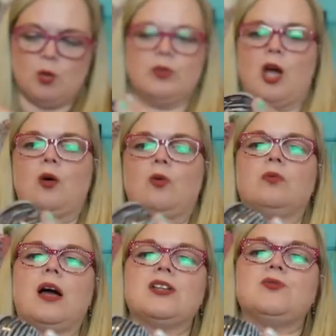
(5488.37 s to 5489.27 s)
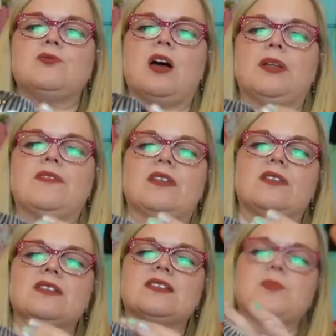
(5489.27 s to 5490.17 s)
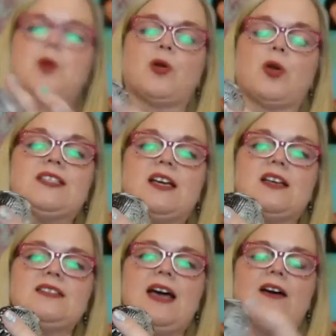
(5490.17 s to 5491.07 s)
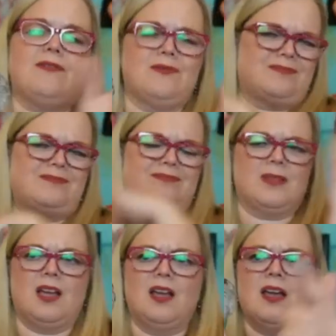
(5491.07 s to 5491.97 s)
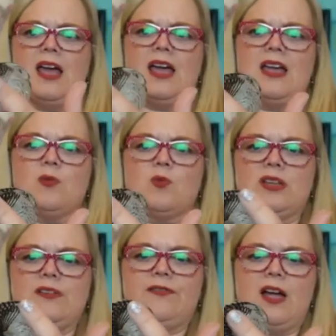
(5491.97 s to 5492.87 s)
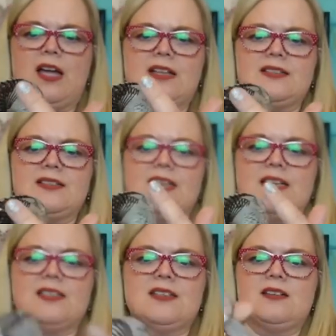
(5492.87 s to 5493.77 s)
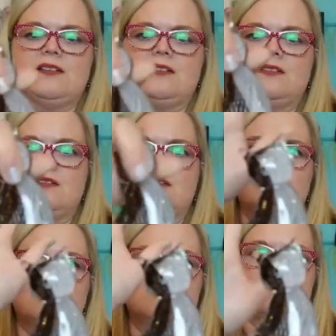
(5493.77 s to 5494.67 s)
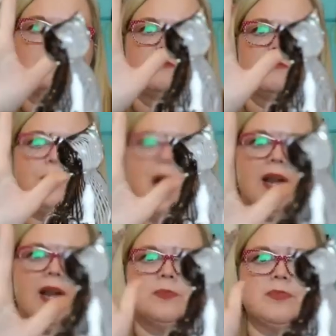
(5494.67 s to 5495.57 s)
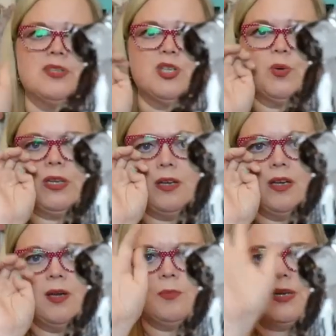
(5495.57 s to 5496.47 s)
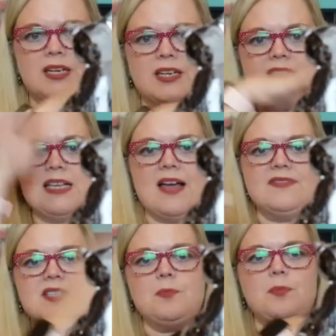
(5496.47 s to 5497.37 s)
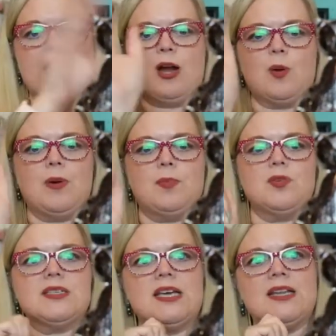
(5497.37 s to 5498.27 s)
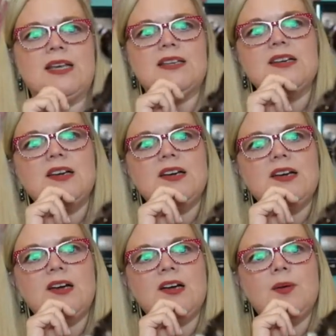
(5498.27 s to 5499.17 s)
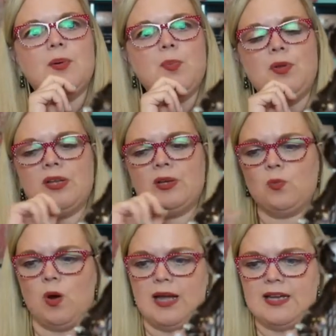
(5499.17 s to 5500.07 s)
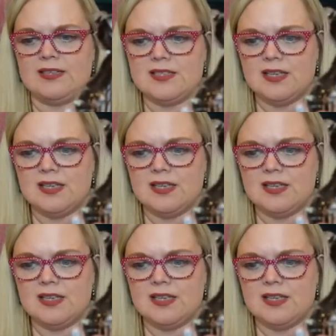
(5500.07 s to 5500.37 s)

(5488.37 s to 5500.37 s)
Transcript: No, I do not believe that this is Murano. It does have a really fine sanded bottom to it, but it does have some air bubbles in it, uh, purple and white.